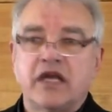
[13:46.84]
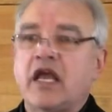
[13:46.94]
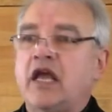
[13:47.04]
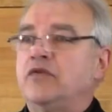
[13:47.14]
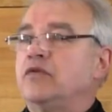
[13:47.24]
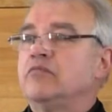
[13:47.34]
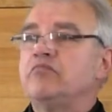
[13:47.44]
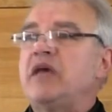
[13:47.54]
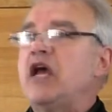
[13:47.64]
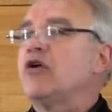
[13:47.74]
Again,
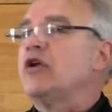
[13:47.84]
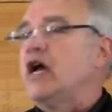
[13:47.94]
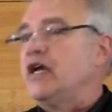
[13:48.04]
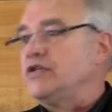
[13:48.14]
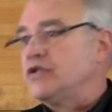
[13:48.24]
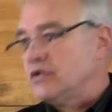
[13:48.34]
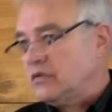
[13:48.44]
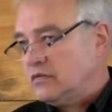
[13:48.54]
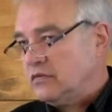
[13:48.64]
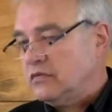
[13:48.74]

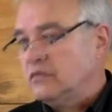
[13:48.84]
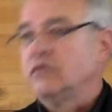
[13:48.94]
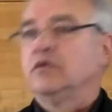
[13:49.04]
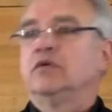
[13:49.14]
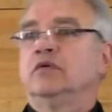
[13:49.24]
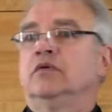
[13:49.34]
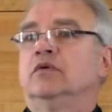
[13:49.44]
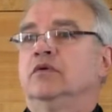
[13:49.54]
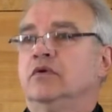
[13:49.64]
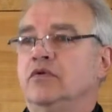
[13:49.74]
paradise.
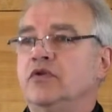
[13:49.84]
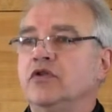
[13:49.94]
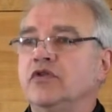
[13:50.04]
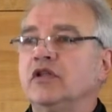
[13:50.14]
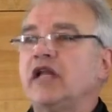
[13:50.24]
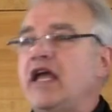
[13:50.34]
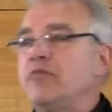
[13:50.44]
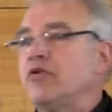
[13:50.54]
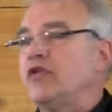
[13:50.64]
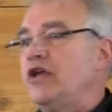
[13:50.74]
The, the
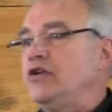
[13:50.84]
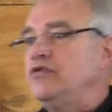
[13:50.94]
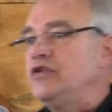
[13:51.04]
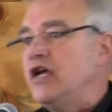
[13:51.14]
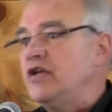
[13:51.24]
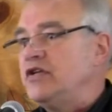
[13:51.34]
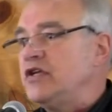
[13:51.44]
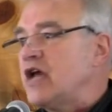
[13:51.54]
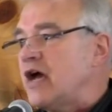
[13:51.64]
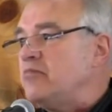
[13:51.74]
labor that you did
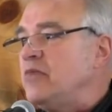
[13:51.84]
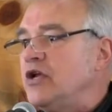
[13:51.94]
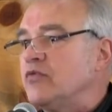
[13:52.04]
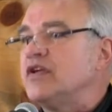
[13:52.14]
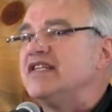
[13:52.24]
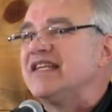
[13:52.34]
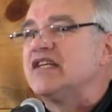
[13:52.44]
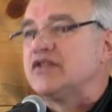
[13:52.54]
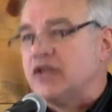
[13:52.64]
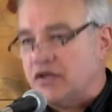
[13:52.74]
did not meet
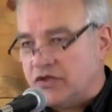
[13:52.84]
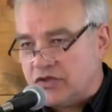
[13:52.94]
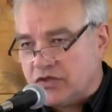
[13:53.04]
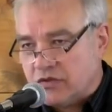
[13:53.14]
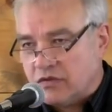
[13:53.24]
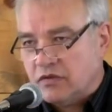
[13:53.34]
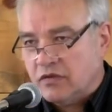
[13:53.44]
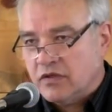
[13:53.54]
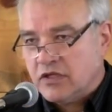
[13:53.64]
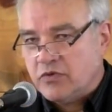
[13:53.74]
resistance.
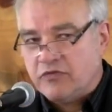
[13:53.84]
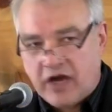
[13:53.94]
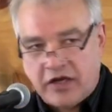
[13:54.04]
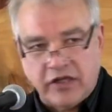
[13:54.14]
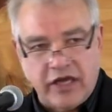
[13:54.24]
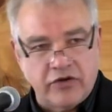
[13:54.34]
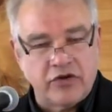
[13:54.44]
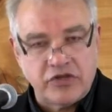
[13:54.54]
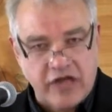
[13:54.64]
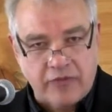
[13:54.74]
We find
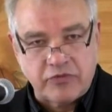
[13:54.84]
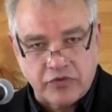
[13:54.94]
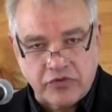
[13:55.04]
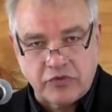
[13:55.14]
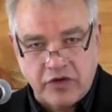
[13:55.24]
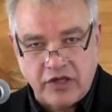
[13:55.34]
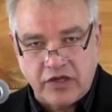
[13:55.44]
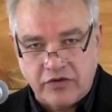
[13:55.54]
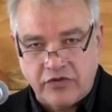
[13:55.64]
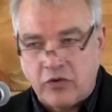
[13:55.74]
later in chapter 3
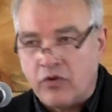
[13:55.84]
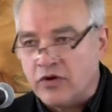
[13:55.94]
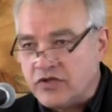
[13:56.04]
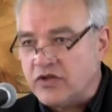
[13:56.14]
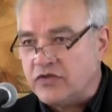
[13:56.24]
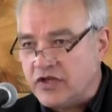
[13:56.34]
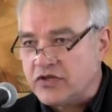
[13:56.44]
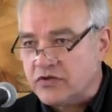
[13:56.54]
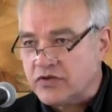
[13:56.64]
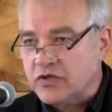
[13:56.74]
that thorns and
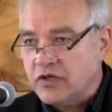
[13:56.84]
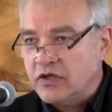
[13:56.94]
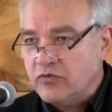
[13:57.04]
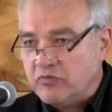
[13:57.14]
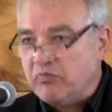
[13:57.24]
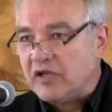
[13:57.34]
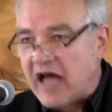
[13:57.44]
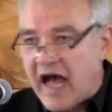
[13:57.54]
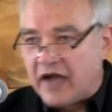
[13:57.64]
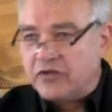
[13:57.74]
thistles would
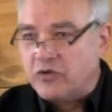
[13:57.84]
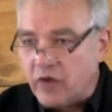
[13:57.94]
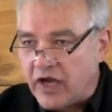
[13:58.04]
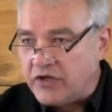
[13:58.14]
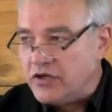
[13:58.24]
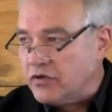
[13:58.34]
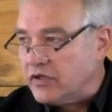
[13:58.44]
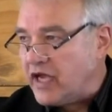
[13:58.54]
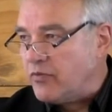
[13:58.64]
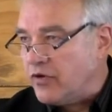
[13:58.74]
block the way to your
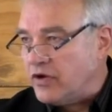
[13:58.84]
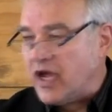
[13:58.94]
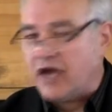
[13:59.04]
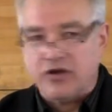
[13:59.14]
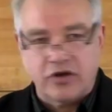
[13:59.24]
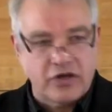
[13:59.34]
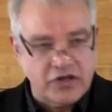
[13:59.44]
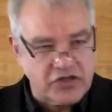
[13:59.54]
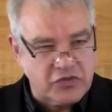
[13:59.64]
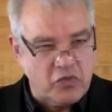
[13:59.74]
labor, and now you're going
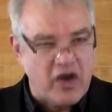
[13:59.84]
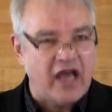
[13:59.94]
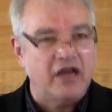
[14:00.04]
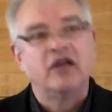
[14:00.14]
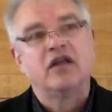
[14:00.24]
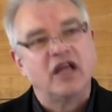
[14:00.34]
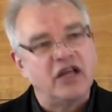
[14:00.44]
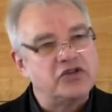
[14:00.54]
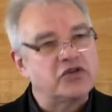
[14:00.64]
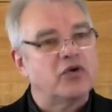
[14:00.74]
to sweat
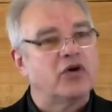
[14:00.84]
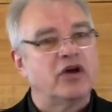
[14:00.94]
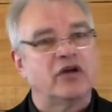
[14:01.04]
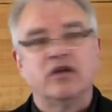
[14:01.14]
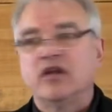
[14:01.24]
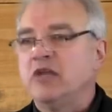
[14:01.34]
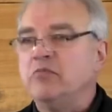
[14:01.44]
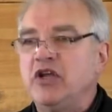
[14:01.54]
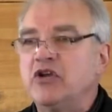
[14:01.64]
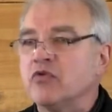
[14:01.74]
and toil
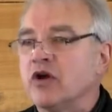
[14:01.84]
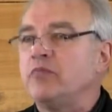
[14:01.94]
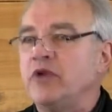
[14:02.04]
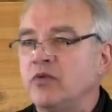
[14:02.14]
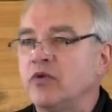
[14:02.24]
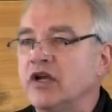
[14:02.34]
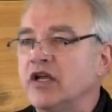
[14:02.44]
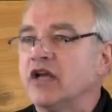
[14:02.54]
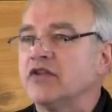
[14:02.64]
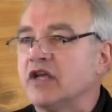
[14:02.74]
and be grumpy and want
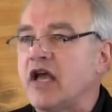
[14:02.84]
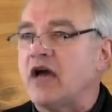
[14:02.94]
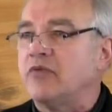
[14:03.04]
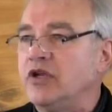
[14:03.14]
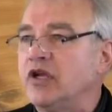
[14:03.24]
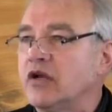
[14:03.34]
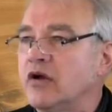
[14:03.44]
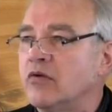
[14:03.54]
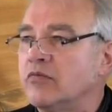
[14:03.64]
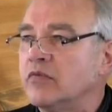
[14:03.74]
to kick the cat when you get
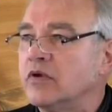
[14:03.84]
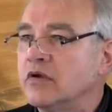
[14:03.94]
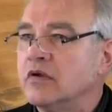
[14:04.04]
home.